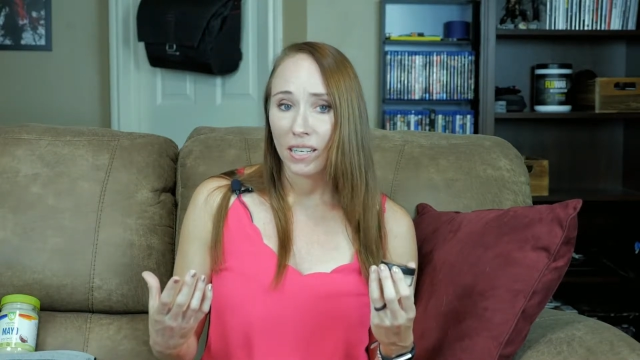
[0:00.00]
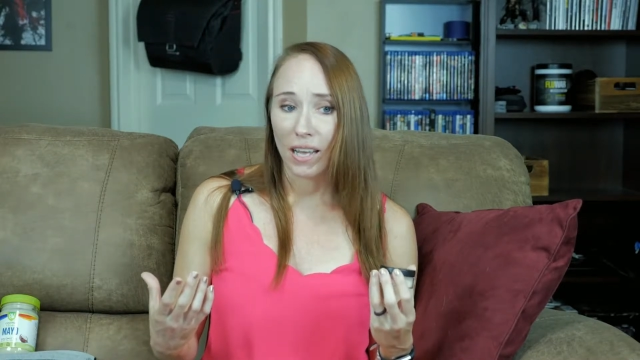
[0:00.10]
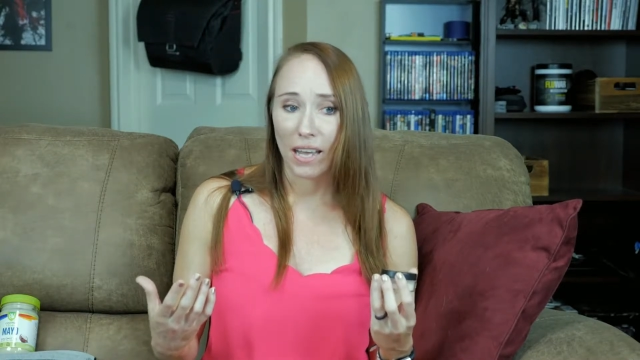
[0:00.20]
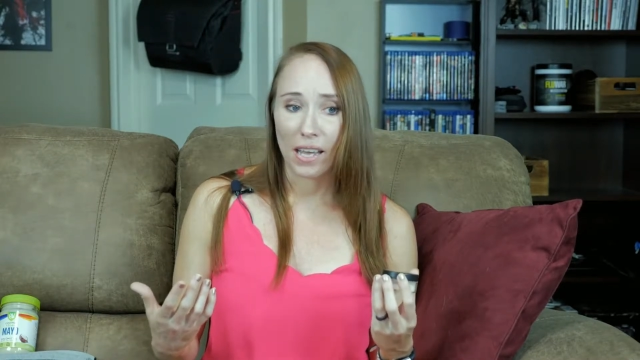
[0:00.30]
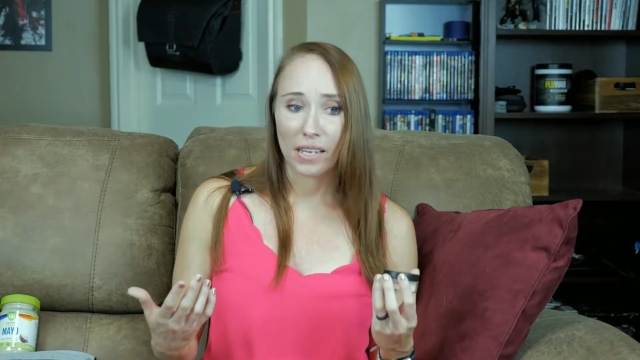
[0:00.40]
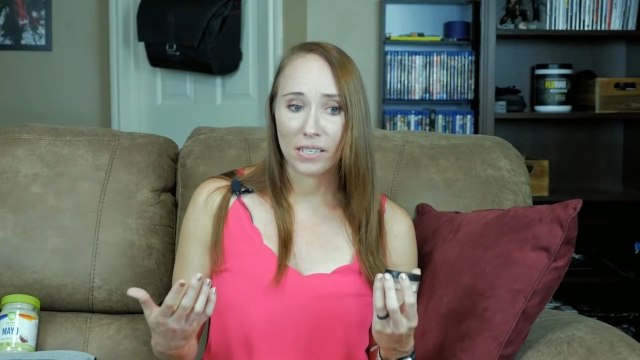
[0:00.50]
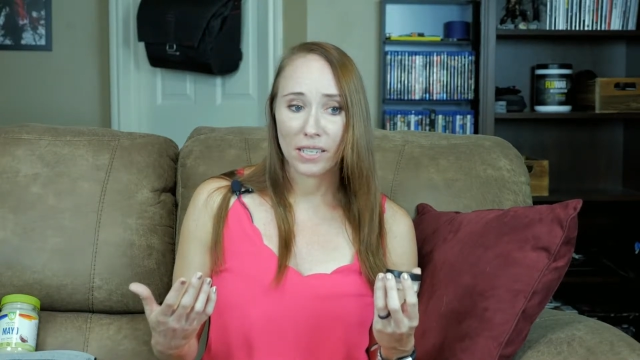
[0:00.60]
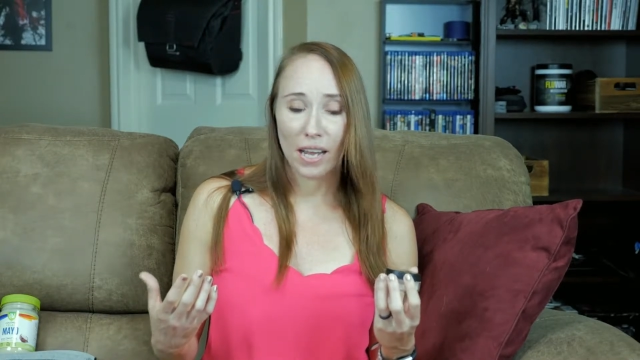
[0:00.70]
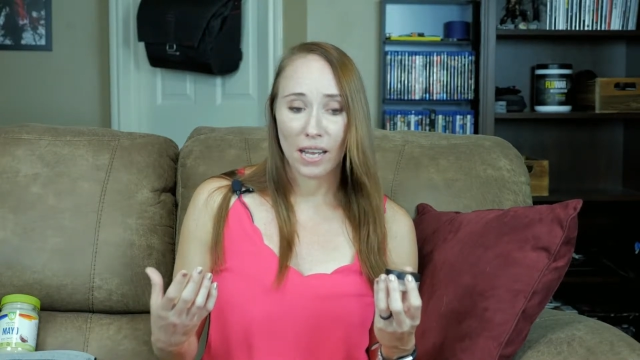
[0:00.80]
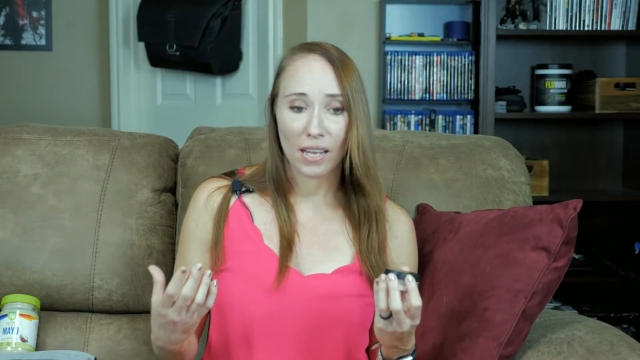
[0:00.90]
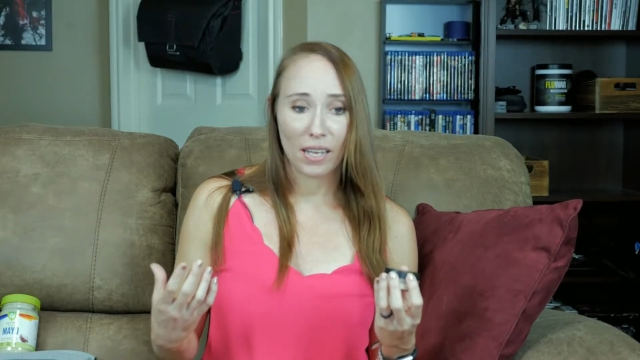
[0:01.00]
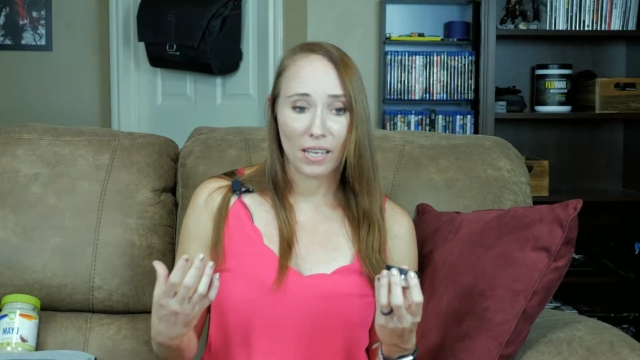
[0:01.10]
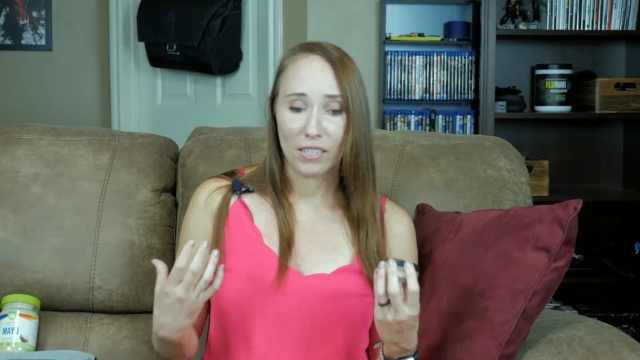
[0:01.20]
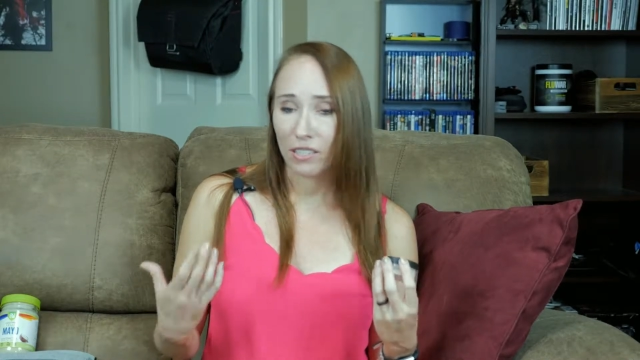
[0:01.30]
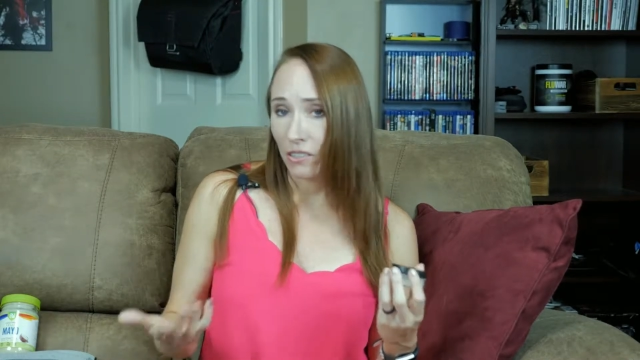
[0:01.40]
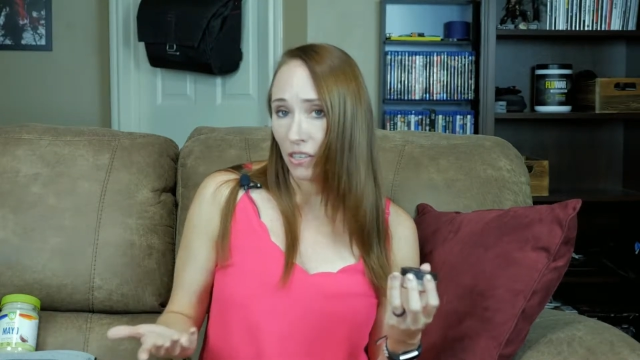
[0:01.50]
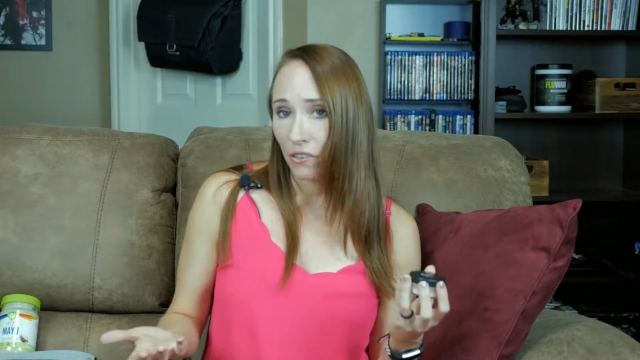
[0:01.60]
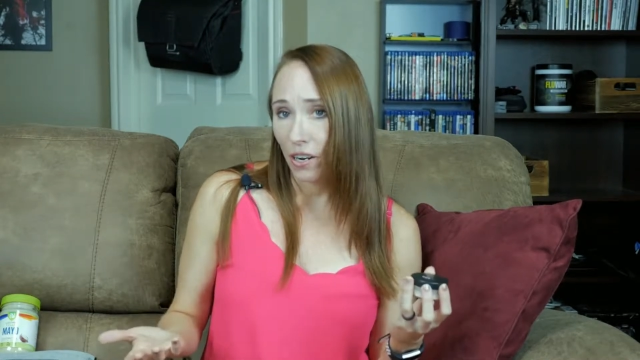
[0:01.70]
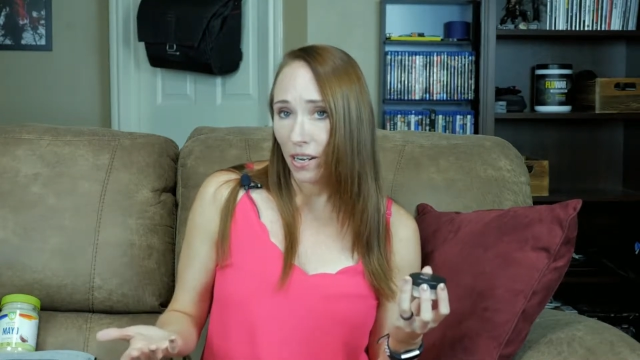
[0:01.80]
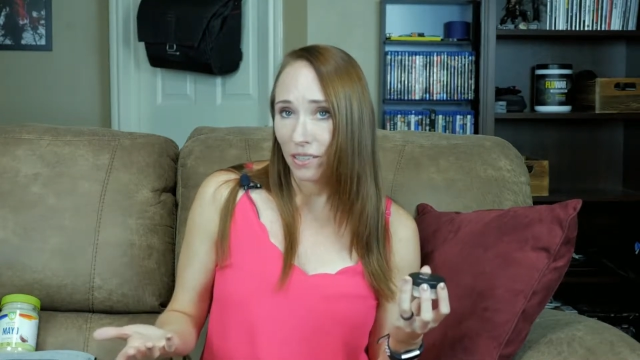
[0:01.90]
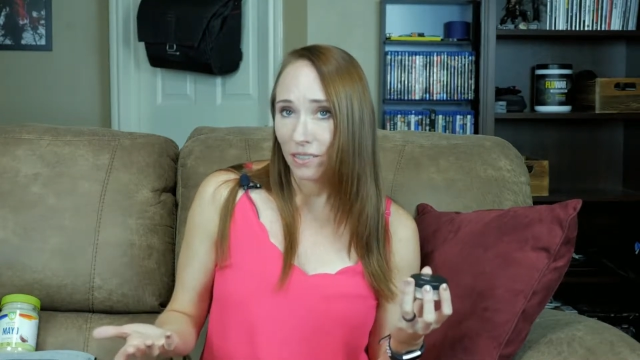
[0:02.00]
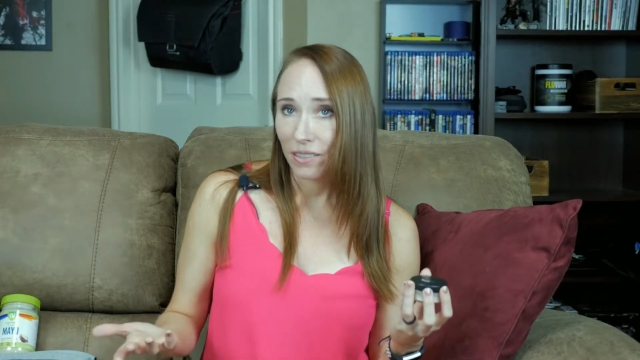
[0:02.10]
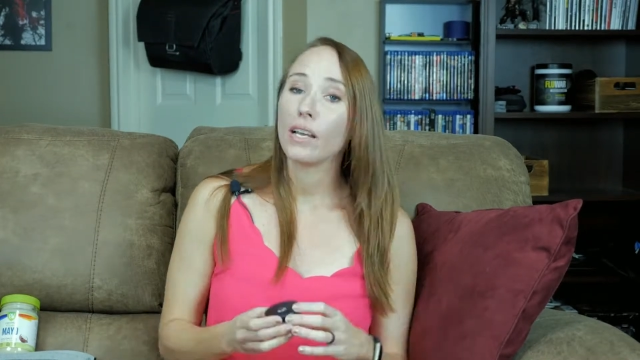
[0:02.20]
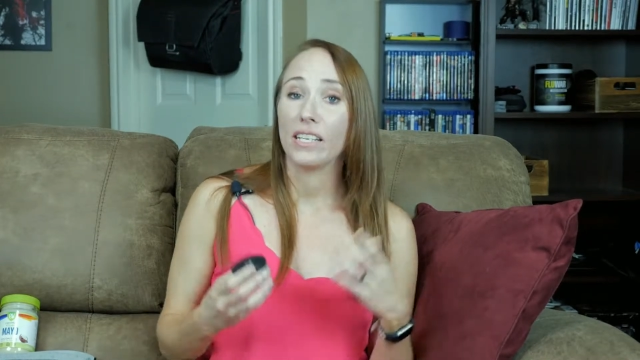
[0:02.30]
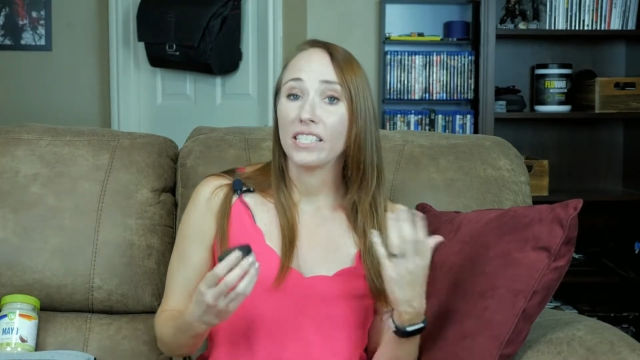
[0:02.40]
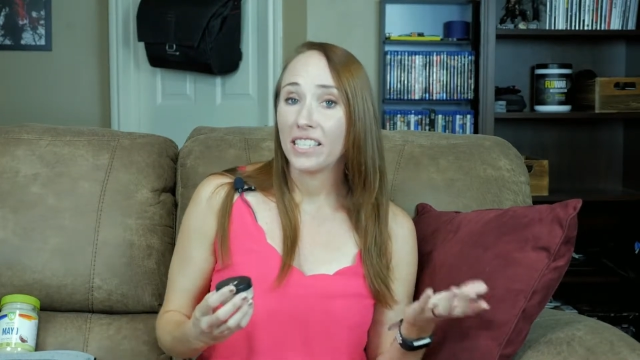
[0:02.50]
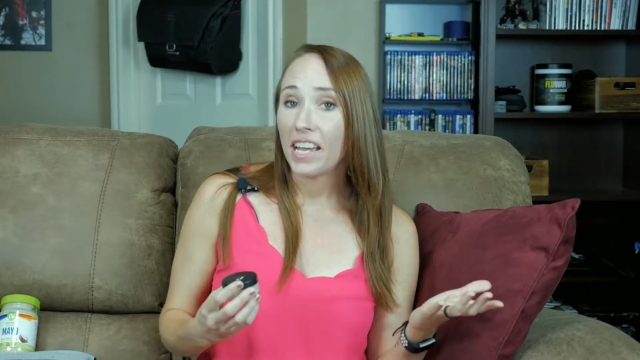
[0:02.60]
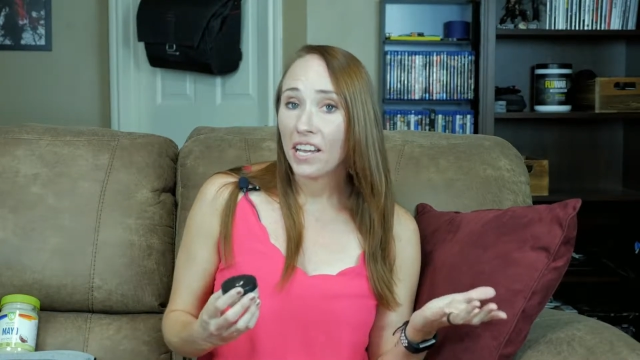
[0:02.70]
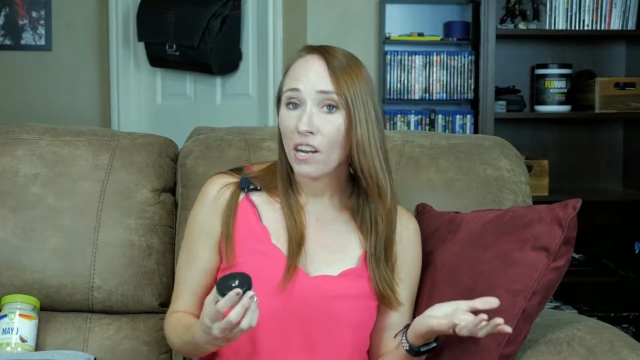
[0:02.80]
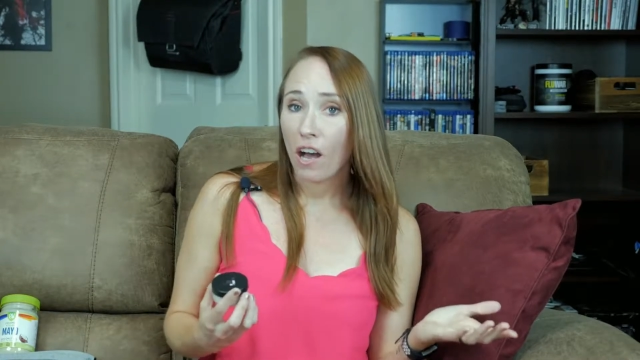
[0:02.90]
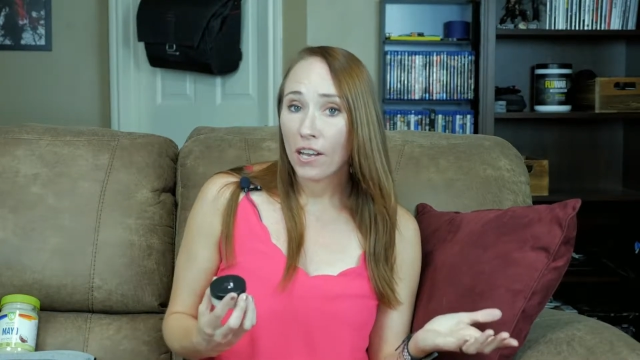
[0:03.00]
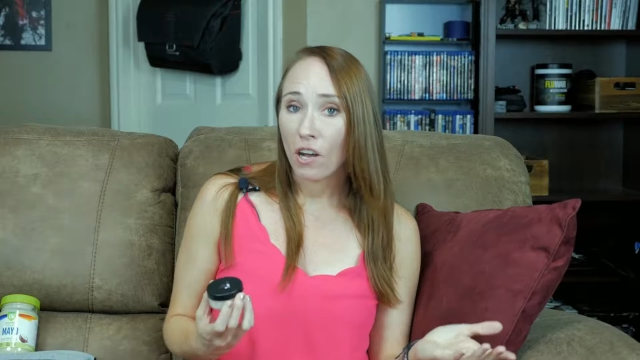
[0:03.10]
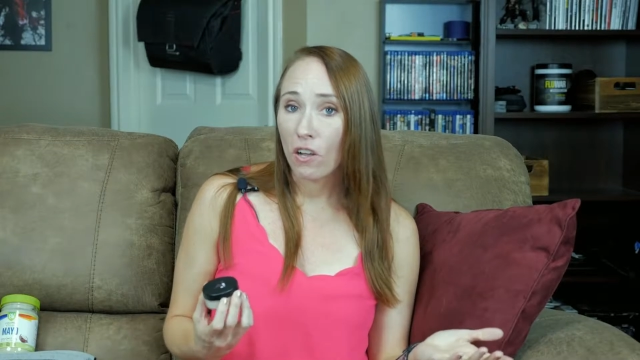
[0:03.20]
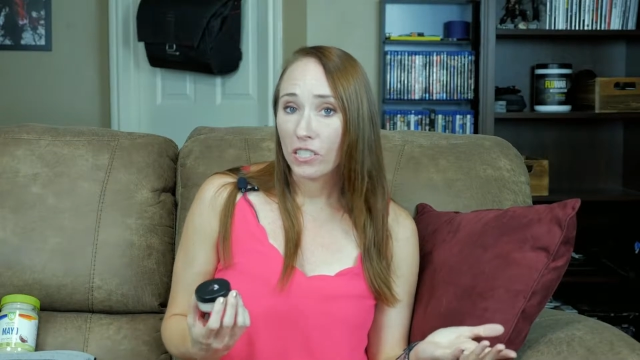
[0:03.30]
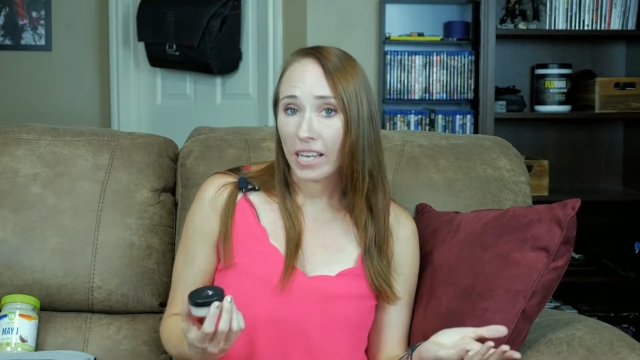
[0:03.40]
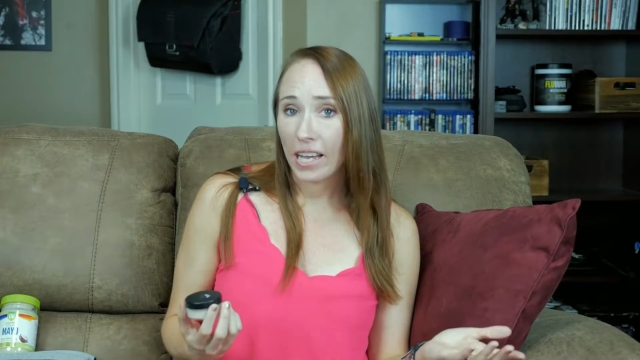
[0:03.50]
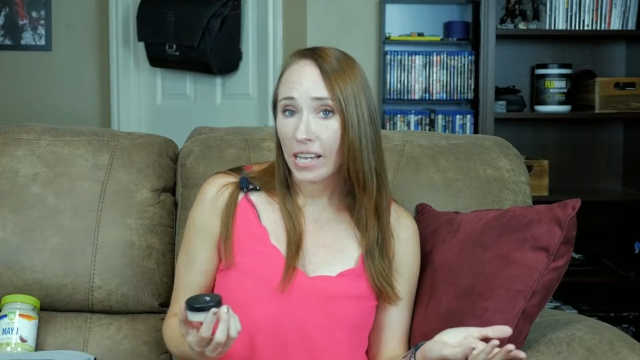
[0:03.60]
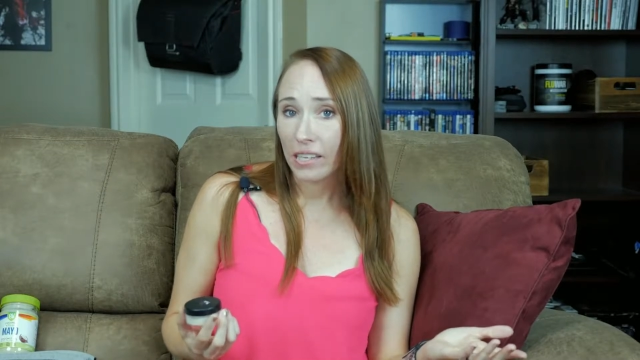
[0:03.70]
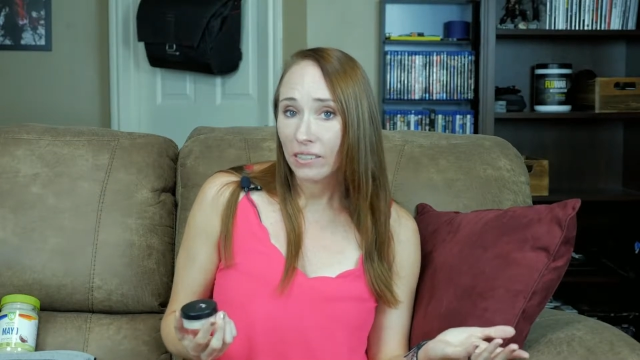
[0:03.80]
and it's looking great, and it's staying on all day.